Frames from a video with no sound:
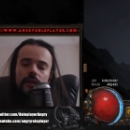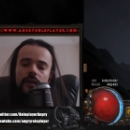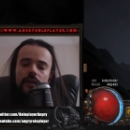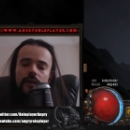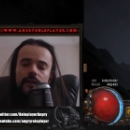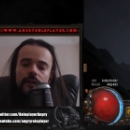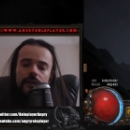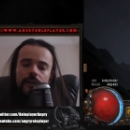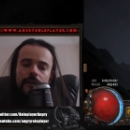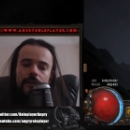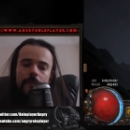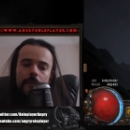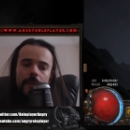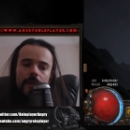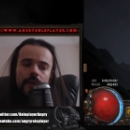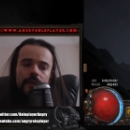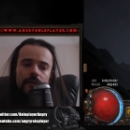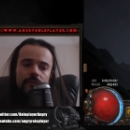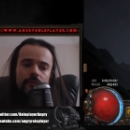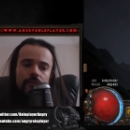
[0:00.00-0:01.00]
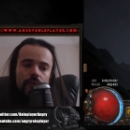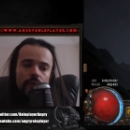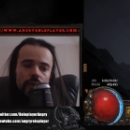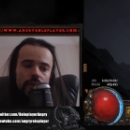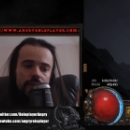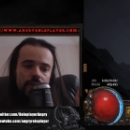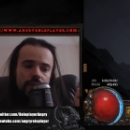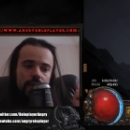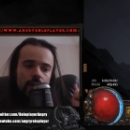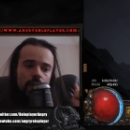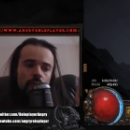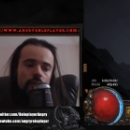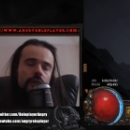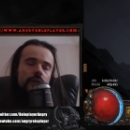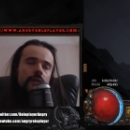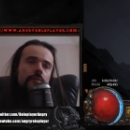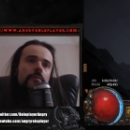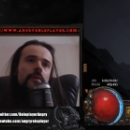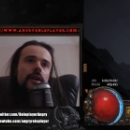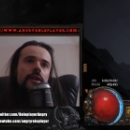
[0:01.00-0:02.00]
And first I want
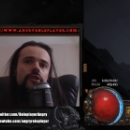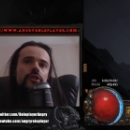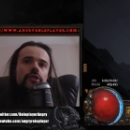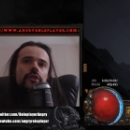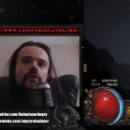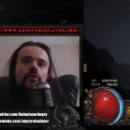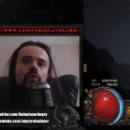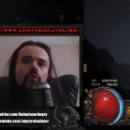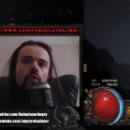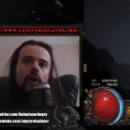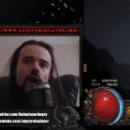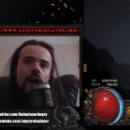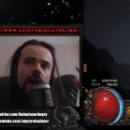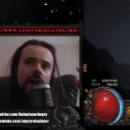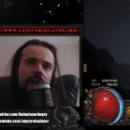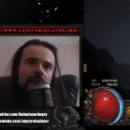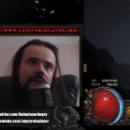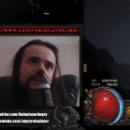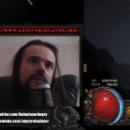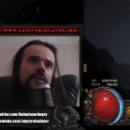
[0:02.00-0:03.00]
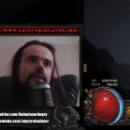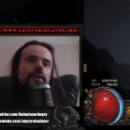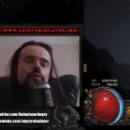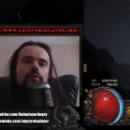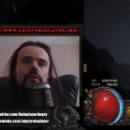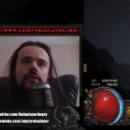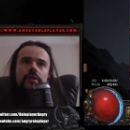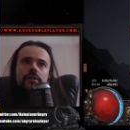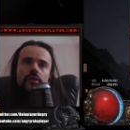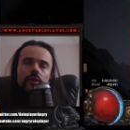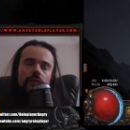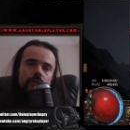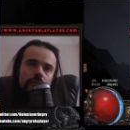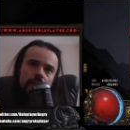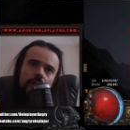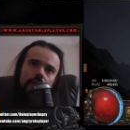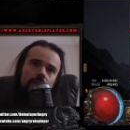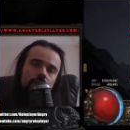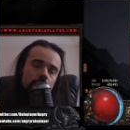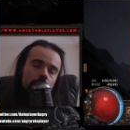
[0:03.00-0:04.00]
to mention why it was not
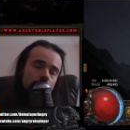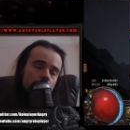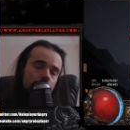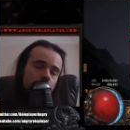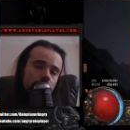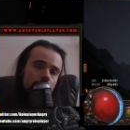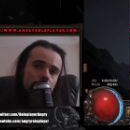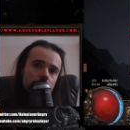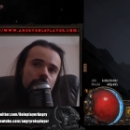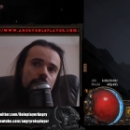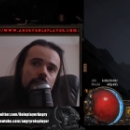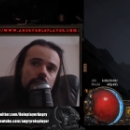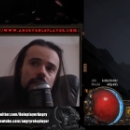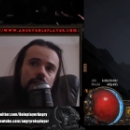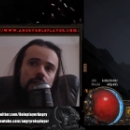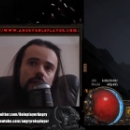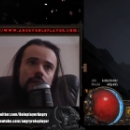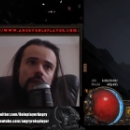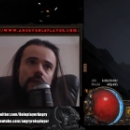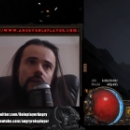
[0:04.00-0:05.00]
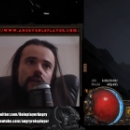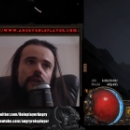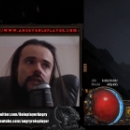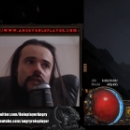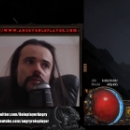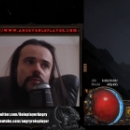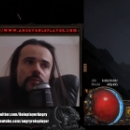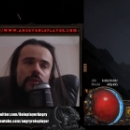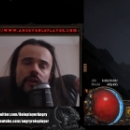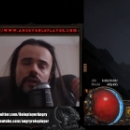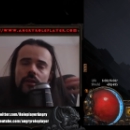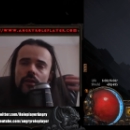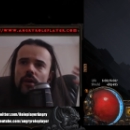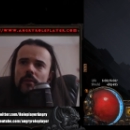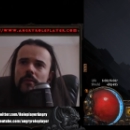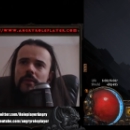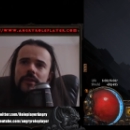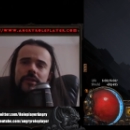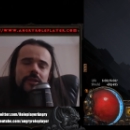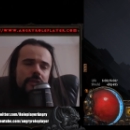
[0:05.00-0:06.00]
there from the very beginning. It's a pretty
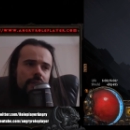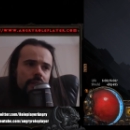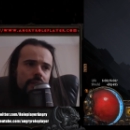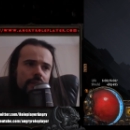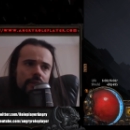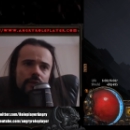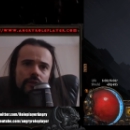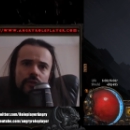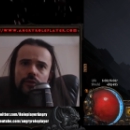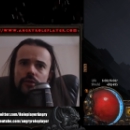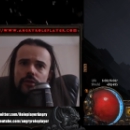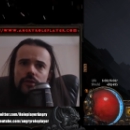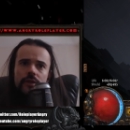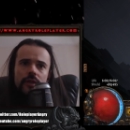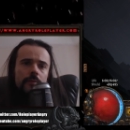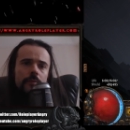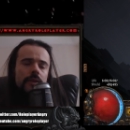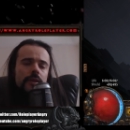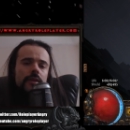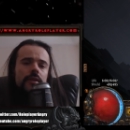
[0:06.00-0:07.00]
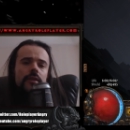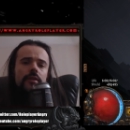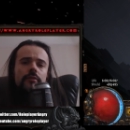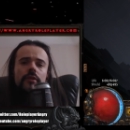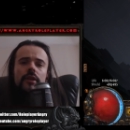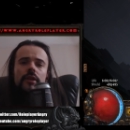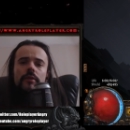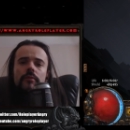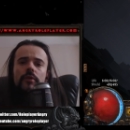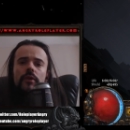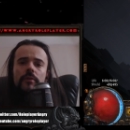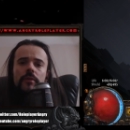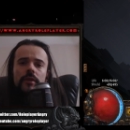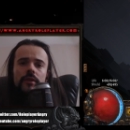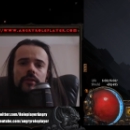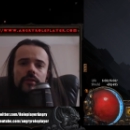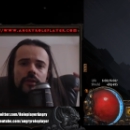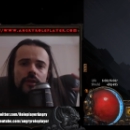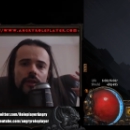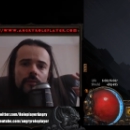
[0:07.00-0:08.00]
common standard to use Elemental Equilibrium
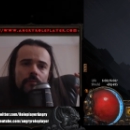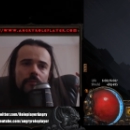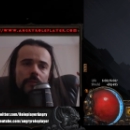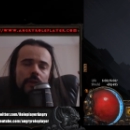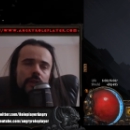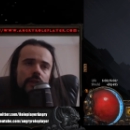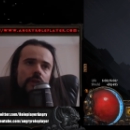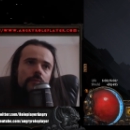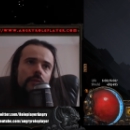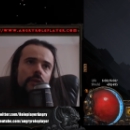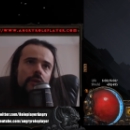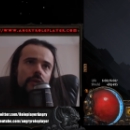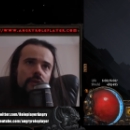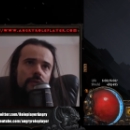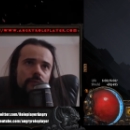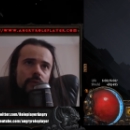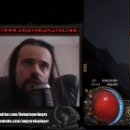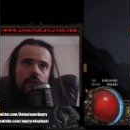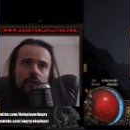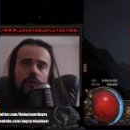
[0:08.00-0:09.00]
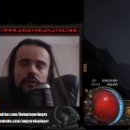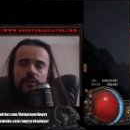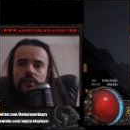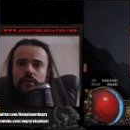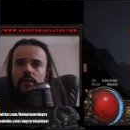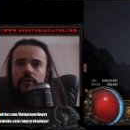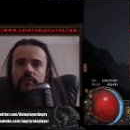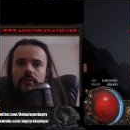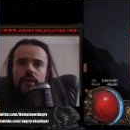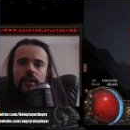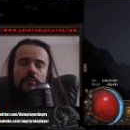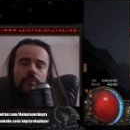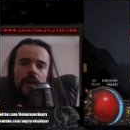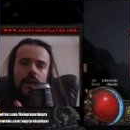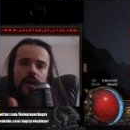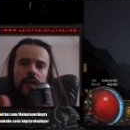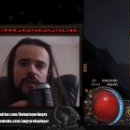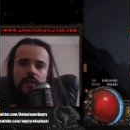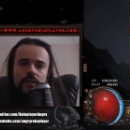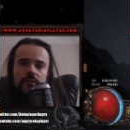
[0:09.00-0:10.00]
in the minion builds because you are very
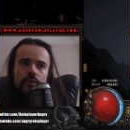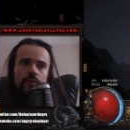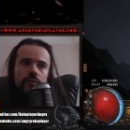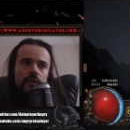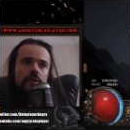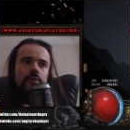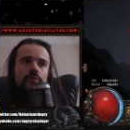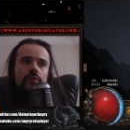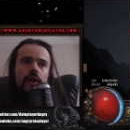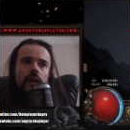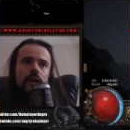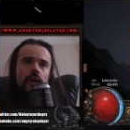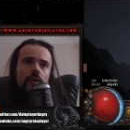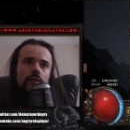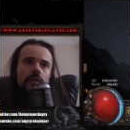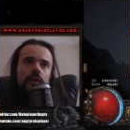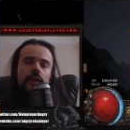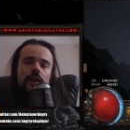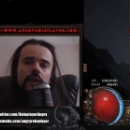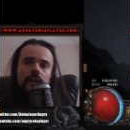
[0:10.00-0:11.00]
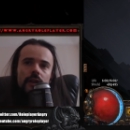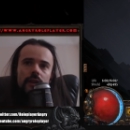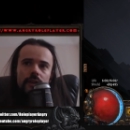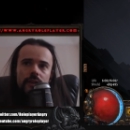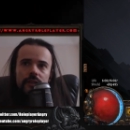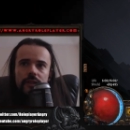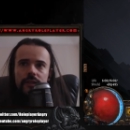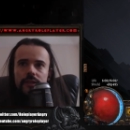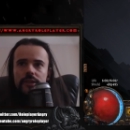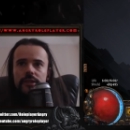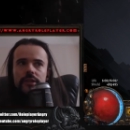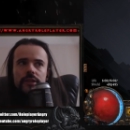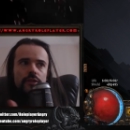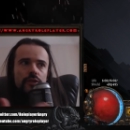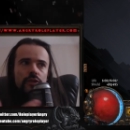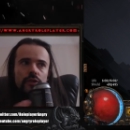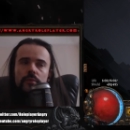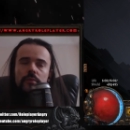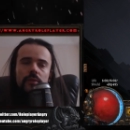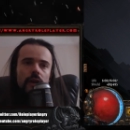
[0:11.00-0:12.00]
passive, you run around, and it's easy
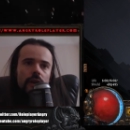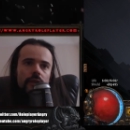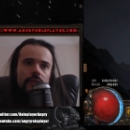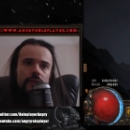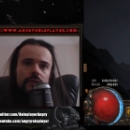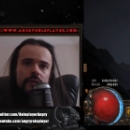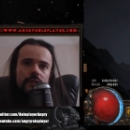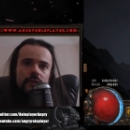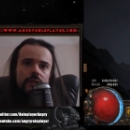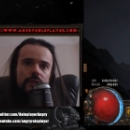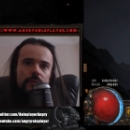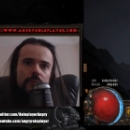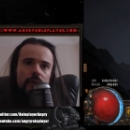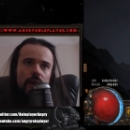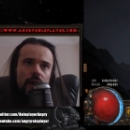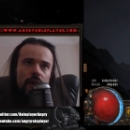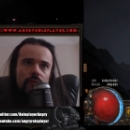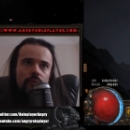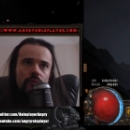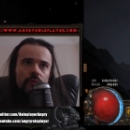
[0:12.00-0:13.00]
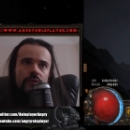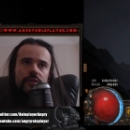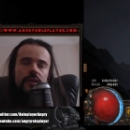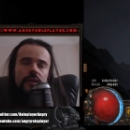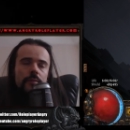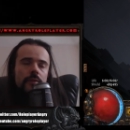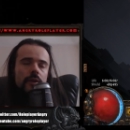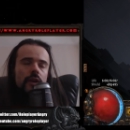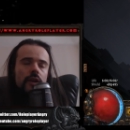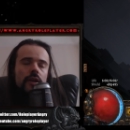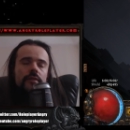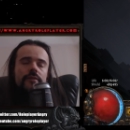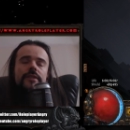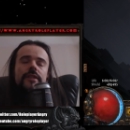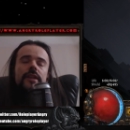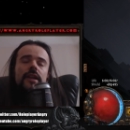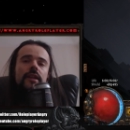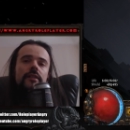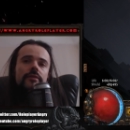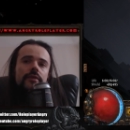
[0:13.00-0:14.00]
to apply this debuff with some kind of
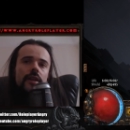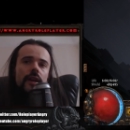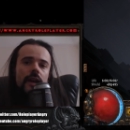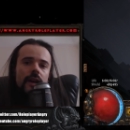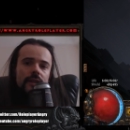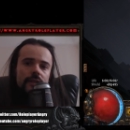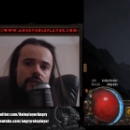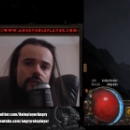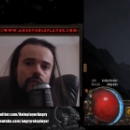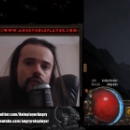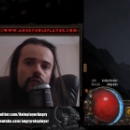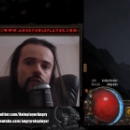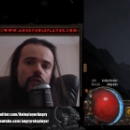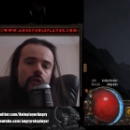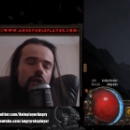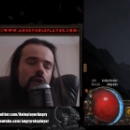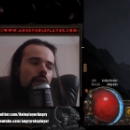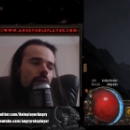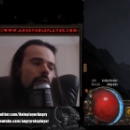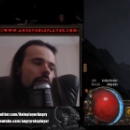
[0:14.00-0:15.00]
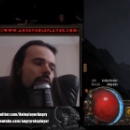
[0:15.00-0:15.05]
self-cast or